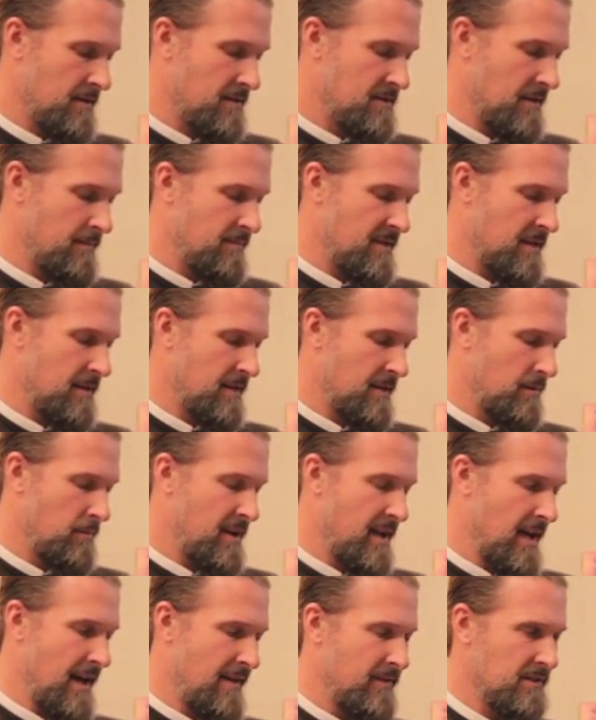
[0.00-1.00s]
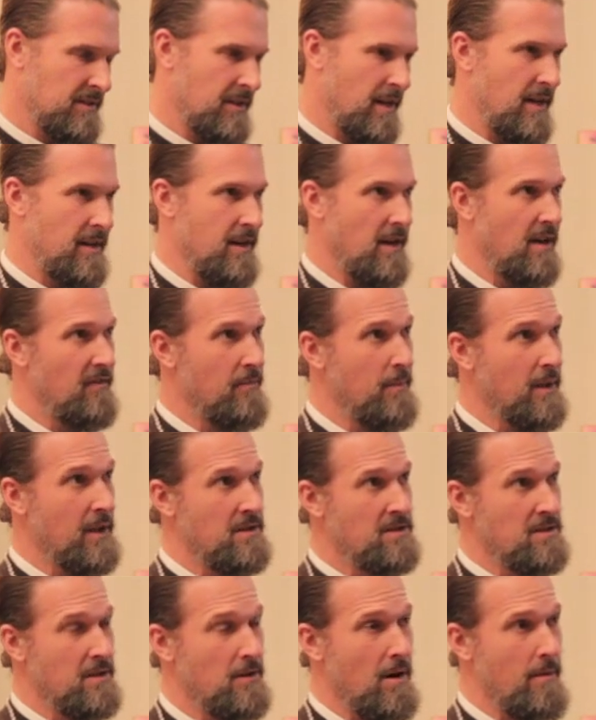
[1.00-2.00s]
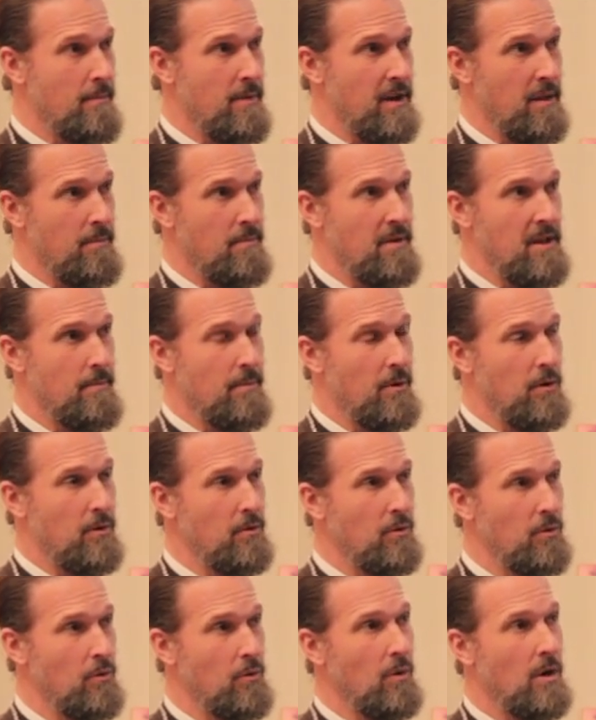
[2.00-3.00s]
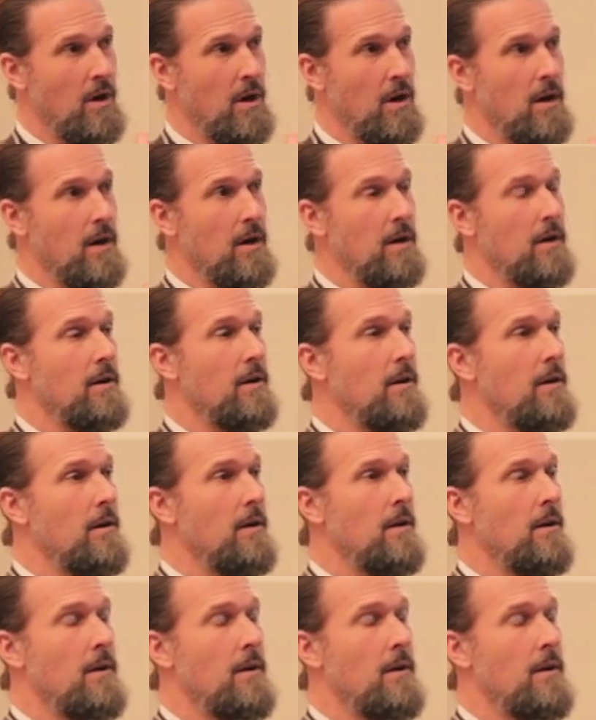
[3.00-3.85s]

something that we have a ton of because there are many people who are